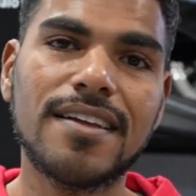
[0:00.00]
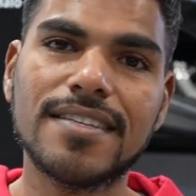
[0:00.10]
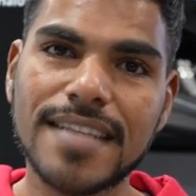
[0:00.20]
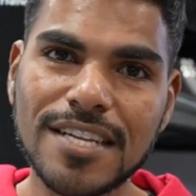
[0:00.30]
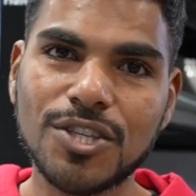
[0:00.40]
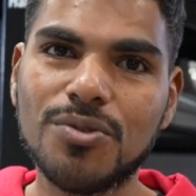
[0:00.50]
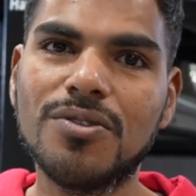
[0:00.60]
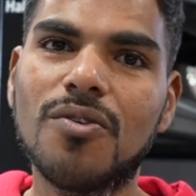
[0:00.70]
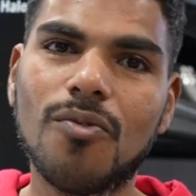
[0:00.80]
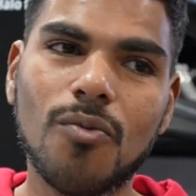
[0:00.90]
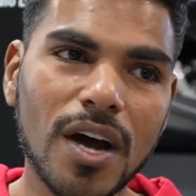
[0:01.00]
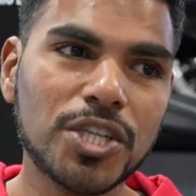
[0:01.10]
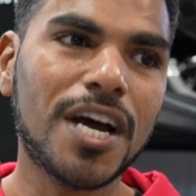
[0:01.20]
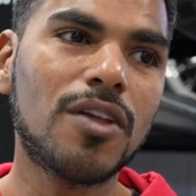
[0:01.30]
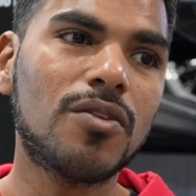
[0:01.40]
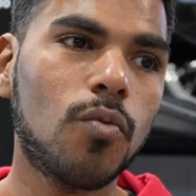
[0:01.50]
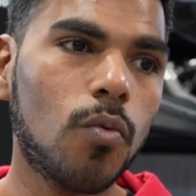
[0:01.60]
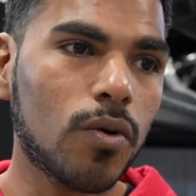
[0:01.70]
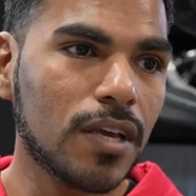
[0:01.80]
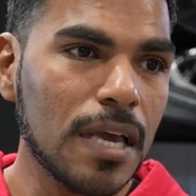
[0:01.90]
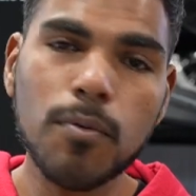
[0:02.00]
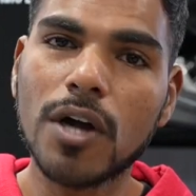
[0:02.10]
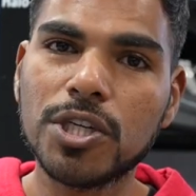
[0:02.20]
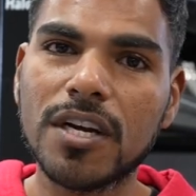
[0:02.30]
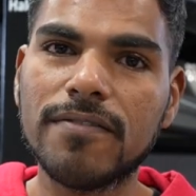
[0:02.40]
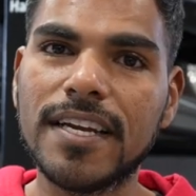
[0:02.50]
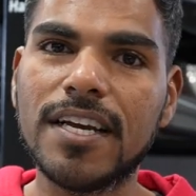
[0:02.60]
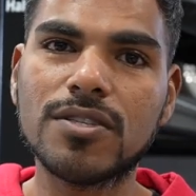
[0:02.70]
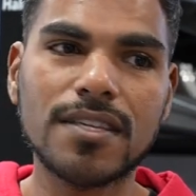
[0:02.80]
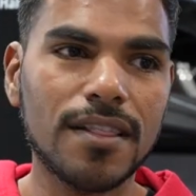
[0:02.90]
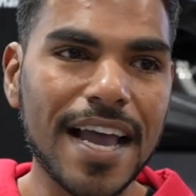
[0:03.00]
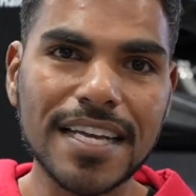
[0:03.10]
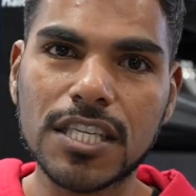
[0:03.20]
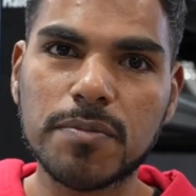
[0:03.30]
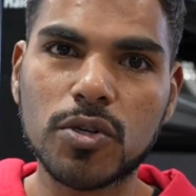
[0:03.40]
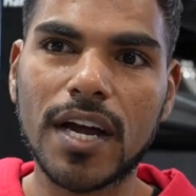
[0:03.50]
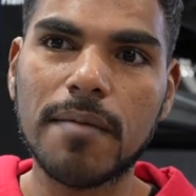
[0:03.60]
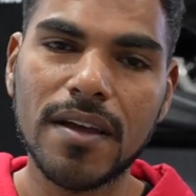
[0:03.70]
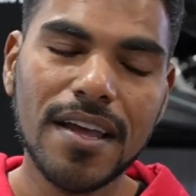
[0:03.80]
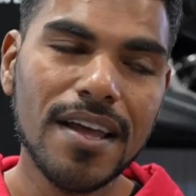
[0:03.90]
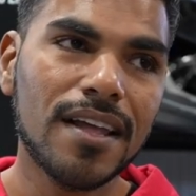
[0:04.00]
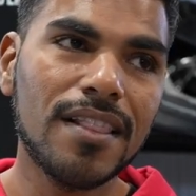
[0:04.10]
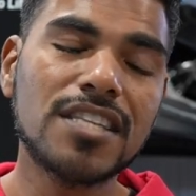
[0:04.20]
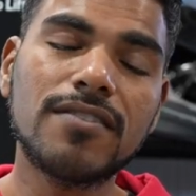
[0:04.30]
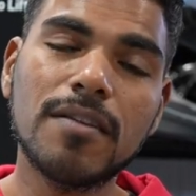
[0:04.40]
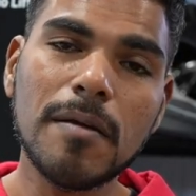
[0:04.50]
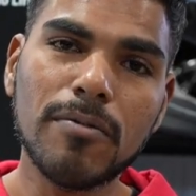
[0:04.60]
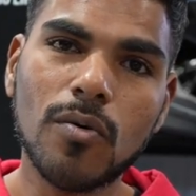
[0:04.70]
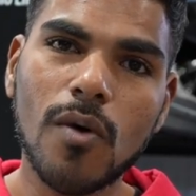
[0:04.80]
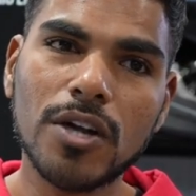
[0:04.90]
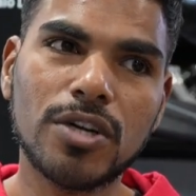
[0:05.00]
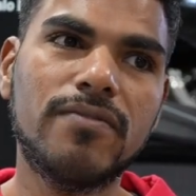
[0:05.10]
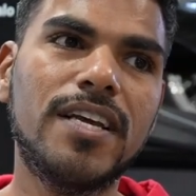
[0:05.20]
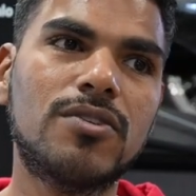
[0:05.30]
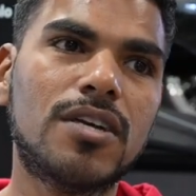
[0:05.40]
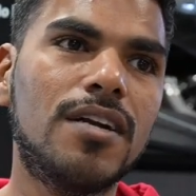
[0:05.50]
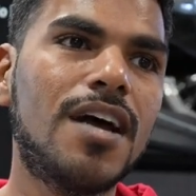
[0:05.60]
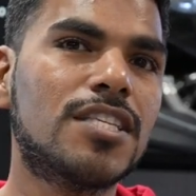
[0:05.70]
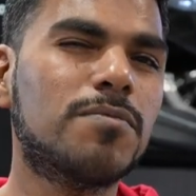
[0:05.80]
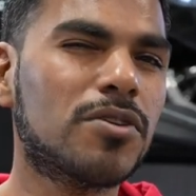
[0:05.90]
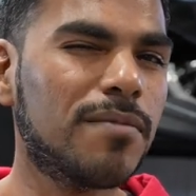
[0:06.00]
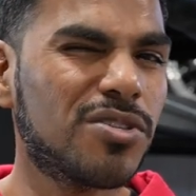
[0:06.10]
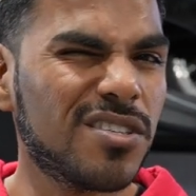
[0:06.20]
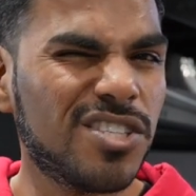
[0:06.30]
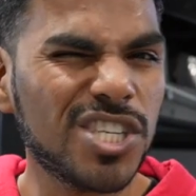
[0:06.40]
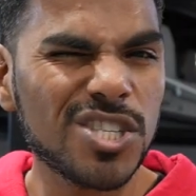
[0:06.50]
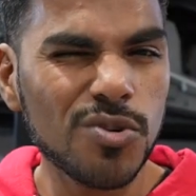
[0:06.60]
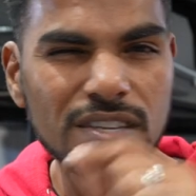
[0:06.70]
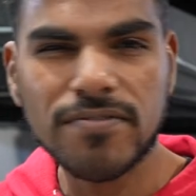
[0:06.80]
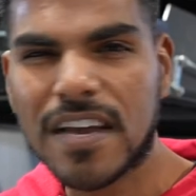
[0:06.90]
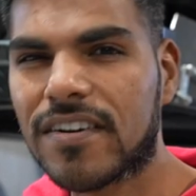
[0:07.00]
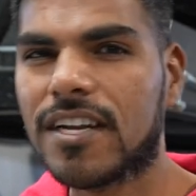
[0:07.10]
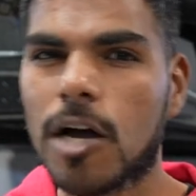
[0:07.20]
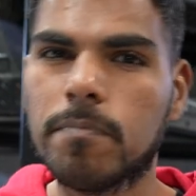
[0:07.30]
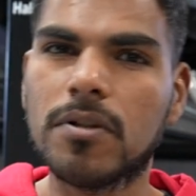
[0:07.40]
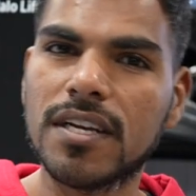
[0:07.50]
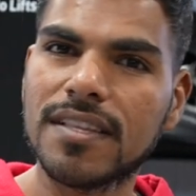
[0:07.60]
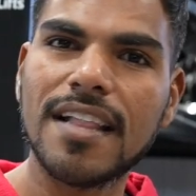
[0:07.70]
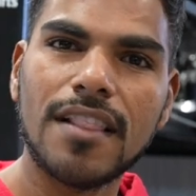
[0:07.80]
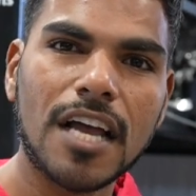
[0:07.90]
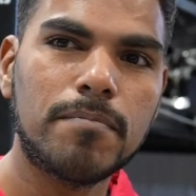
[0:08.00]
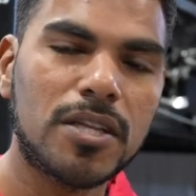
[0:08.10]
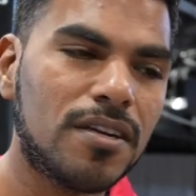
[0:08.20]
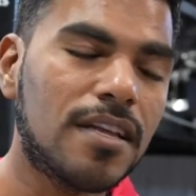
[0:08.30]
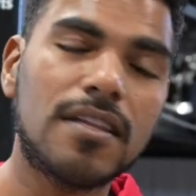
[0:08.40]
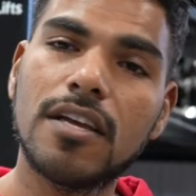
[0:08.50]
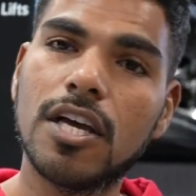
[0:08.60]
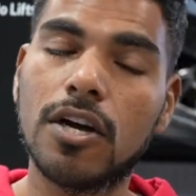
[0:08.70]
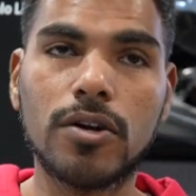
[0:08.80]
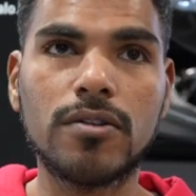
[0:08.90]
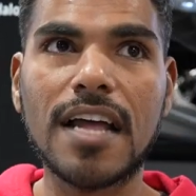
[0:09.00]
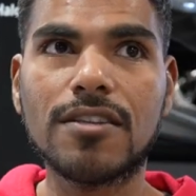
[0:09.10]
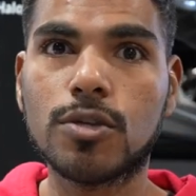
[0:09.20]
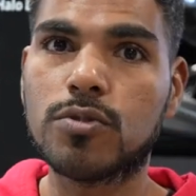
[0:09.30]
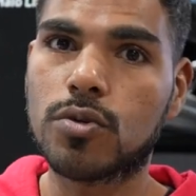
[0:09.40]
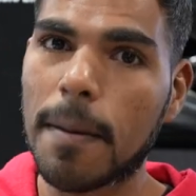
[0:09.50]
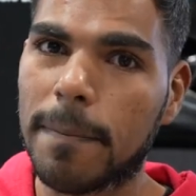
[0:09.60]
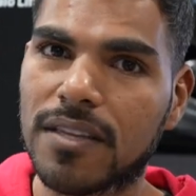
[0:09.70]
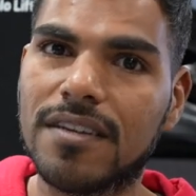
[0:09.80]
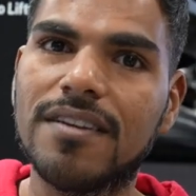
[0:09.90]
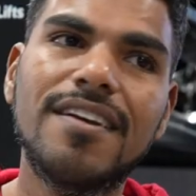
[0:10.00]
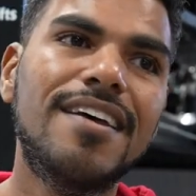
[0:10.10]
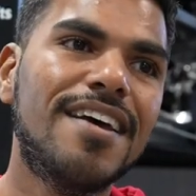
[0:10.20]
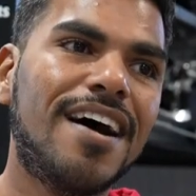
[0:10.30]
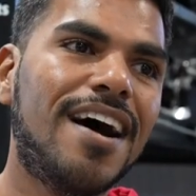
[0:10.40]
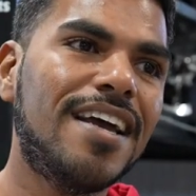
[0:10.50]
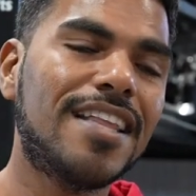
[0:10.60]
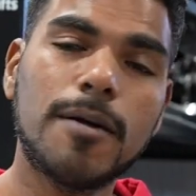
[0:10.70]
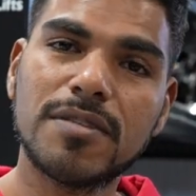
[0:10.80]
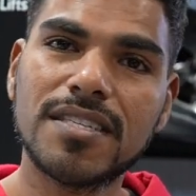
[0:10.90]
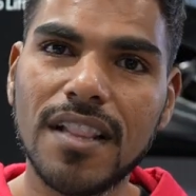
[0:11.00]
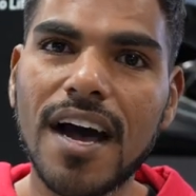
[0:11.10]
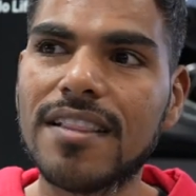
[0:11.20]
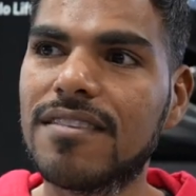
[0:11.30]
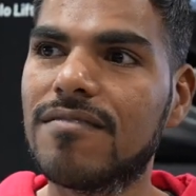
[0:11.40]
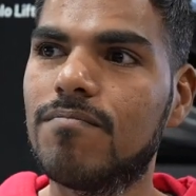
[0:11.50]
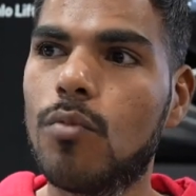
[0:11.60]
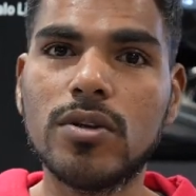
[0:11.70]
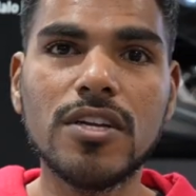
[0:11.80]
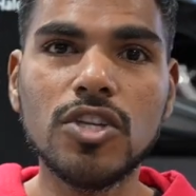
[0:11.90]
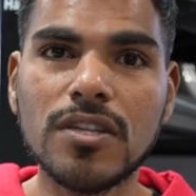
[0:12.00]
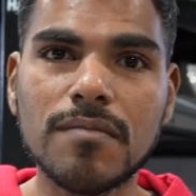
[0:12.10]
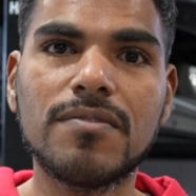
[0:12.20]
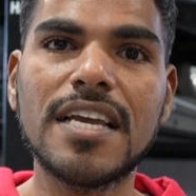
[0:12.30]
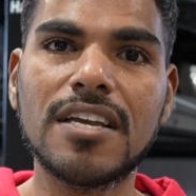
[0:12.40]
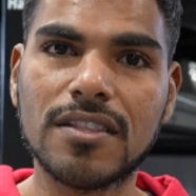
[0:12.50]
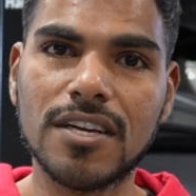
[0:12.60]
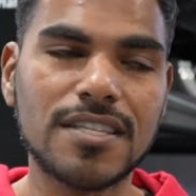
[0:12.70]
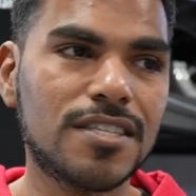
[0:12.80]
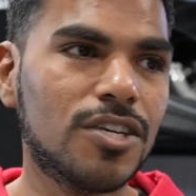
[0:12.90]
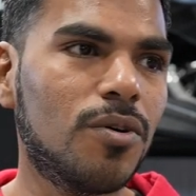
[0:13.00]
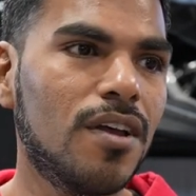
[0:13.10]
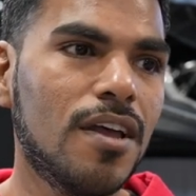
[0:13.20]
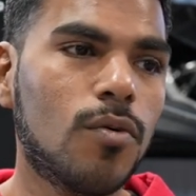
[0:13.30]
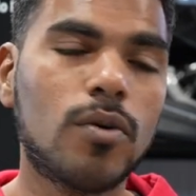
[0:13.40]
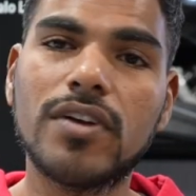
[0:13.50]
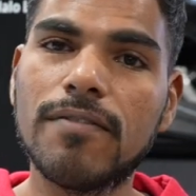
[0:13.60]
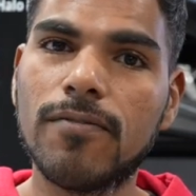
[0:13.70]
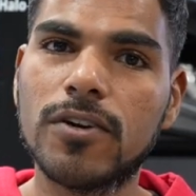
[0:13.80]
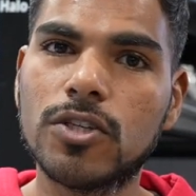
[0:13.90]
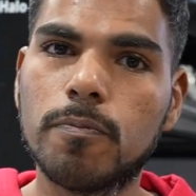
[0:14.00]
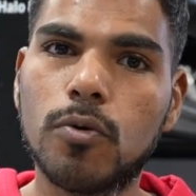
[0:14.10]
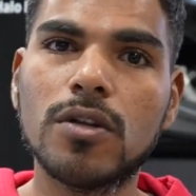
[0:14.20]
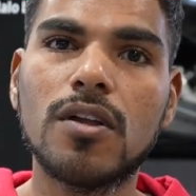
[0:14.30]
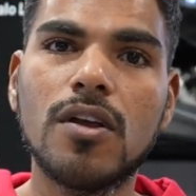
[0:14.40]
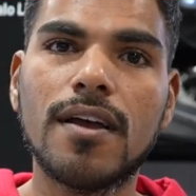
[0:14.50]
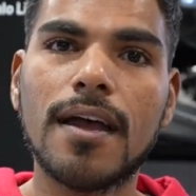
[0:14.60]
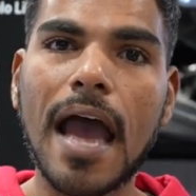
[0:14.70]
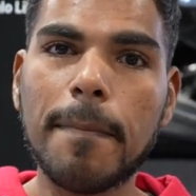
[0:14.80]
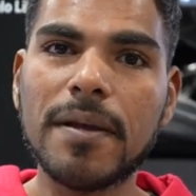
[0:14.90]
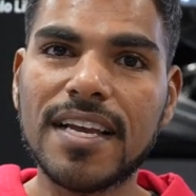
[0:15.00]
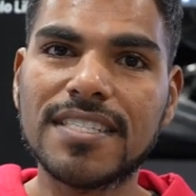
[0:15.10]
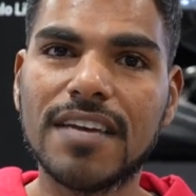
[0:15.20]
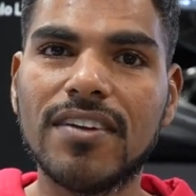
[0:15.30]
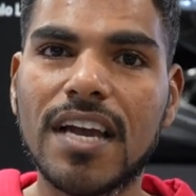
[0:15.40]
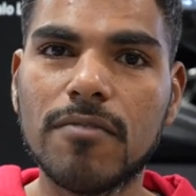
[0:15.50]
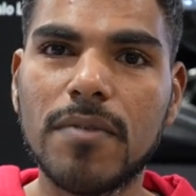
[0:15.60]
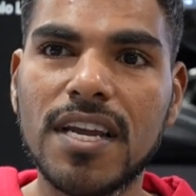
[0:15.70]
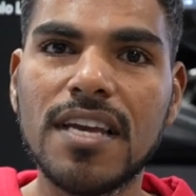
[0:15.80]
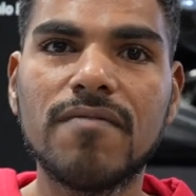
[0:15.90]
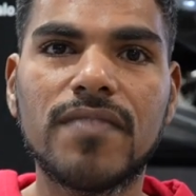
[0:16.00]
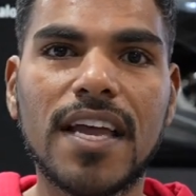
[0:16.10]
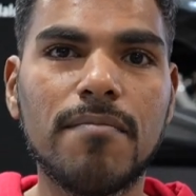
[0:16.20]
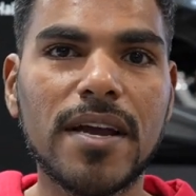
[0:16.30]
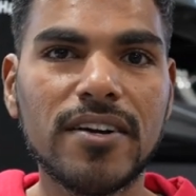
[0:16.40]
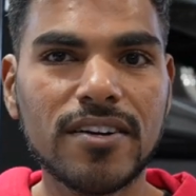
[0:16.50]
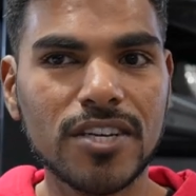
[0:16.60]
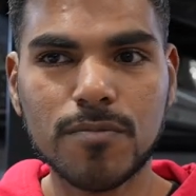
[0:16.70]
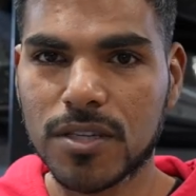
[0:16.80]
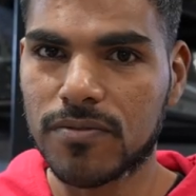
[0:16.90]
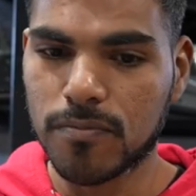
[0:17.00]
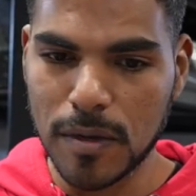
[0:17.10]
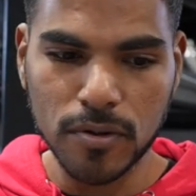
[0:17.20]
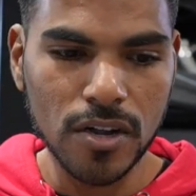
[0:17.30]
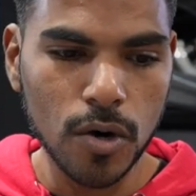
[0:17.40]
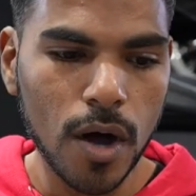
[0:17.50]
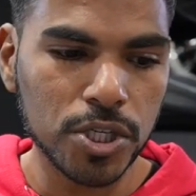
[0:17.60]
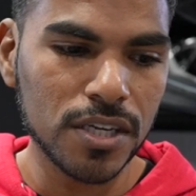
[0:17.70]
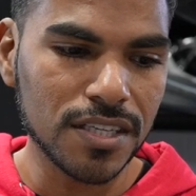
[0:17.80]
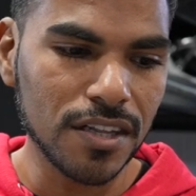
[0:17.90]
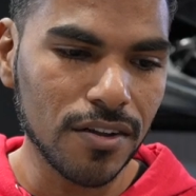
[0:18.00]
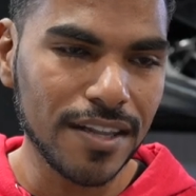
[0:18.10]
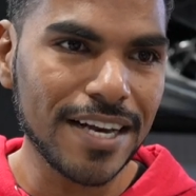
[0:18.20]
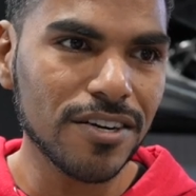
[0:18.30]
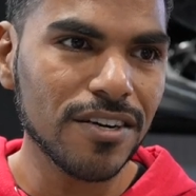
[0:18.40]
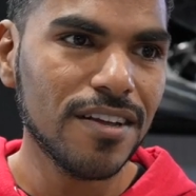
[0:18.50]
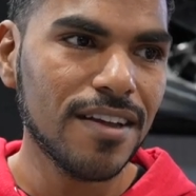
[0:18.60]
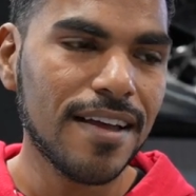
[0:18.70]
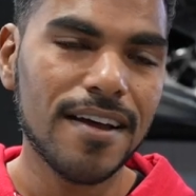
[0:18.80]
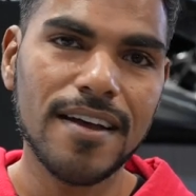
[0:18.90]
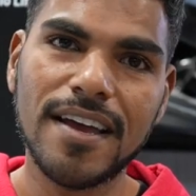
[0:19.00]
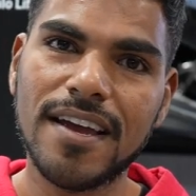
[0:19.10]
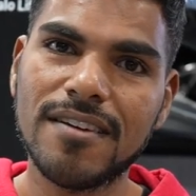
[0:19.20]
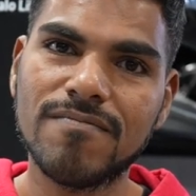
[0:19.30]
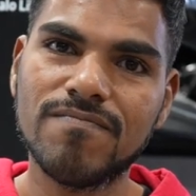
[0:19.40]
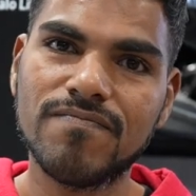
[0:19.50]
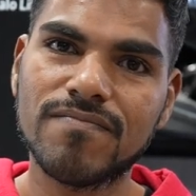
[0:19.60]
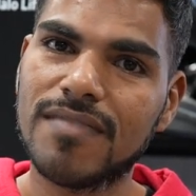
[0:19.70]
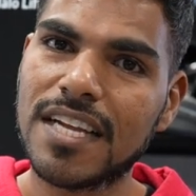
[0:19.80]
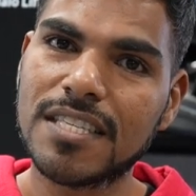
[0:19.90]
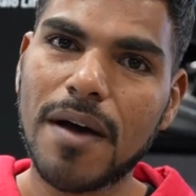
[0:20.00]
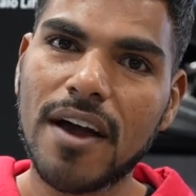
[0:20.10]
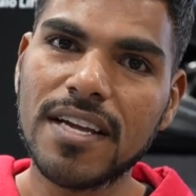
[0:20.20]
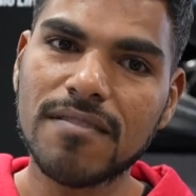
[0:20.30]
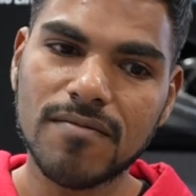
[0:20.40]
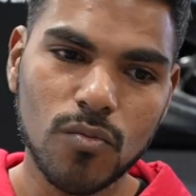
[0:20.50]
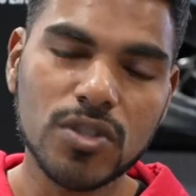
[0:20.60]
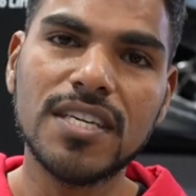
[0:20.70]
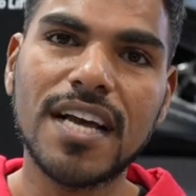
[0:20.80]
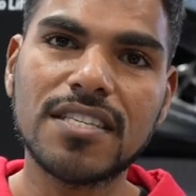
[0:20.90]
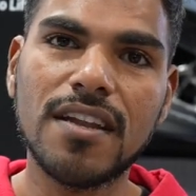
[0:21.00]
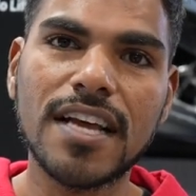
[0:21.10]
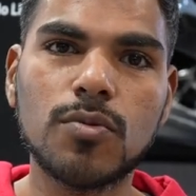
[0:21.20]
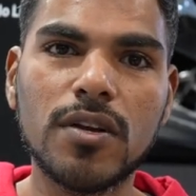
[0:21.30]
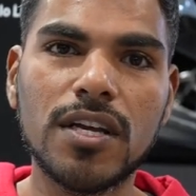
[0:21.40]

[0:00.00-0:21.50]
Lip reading: Stay tuned, watch out, keep watching our videos, like and subscribe. Lots of the people that watch our videos are not subscribed, so just do us a favor and help click that like button or that subscribe button. It helps us a lot, more than you think it does. So we're grateful for the support. Happy Thanksgiving, everybody, and Merry Christmas for people that are watching this a little later. And that's about it. We'll see you guys in the next one.